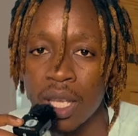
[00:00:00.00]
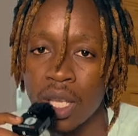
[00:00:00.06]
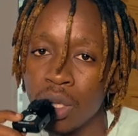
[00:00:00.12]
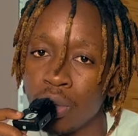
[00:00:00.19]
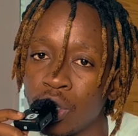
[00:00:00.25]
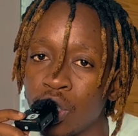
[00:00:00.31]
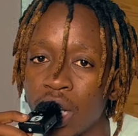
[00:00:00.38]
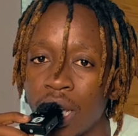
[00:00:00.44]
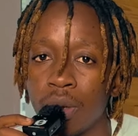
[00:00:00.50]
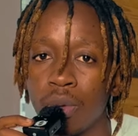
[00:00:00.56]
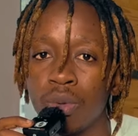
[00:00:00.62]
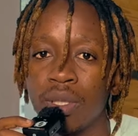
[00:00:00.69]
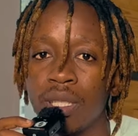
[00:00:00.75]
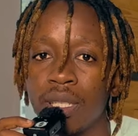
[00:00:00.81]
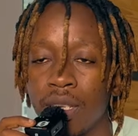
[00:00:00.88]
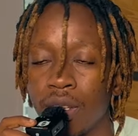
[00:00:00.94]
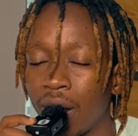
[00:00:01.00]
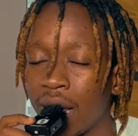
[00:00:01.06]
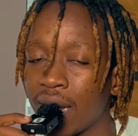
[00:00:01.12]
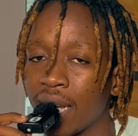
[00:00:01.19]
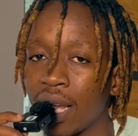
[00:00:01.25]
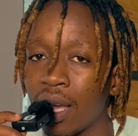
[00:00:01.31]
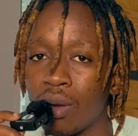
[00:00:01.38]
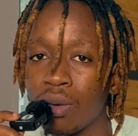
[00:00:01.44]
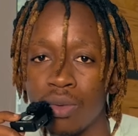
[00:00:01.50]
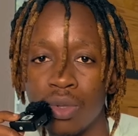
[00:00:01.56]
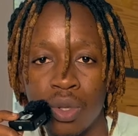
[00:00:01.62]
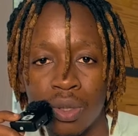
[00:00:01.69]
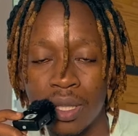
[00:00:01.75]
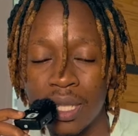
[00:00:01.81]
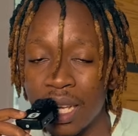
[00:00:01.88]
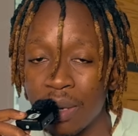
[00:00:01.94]
you check, could see right now your
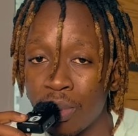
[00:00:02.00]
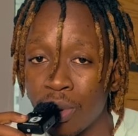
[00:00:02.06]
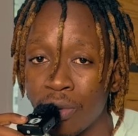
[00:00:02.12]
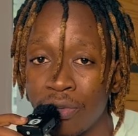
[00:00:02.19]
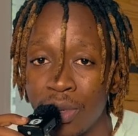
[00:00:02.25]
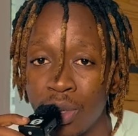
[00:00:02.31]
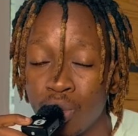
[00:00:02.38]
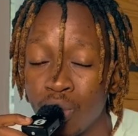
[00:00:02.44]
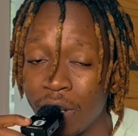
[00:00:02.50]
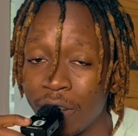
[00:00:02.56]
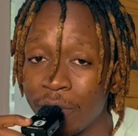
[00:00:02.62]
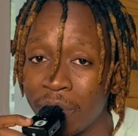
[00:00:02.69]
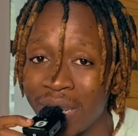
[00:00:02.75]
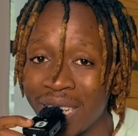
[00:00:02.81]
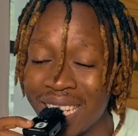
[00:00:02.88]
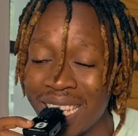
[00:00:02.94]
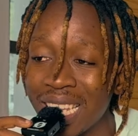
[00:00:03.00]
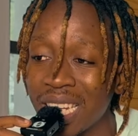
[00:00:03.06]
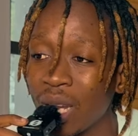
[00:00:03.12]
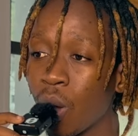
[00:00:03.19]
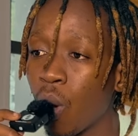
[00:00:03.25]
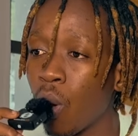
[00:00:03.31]
take profit would have been hit,